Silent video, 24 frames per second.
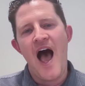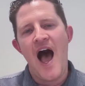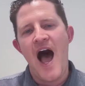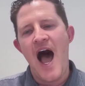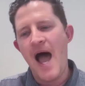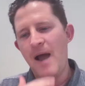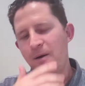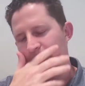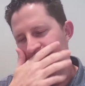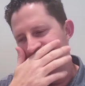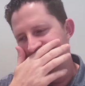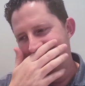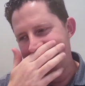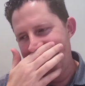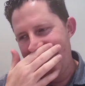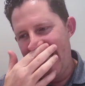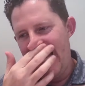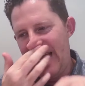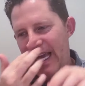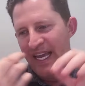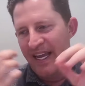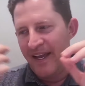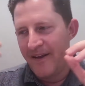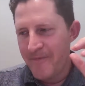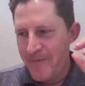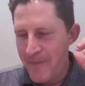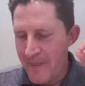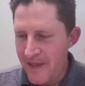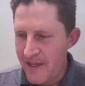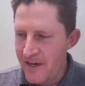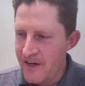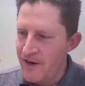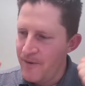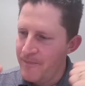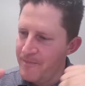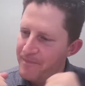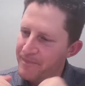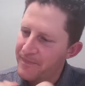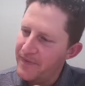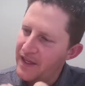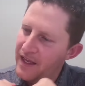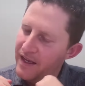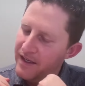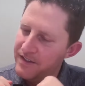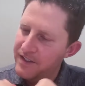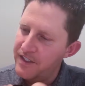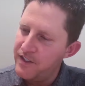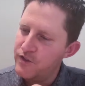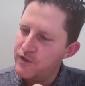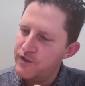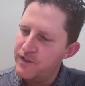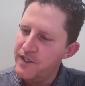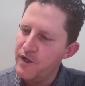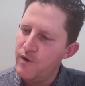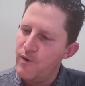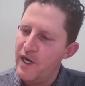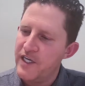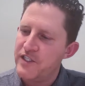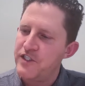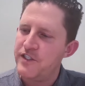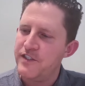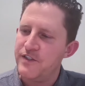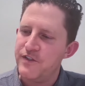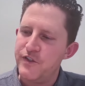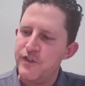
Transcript: I would say, it's an interesting question.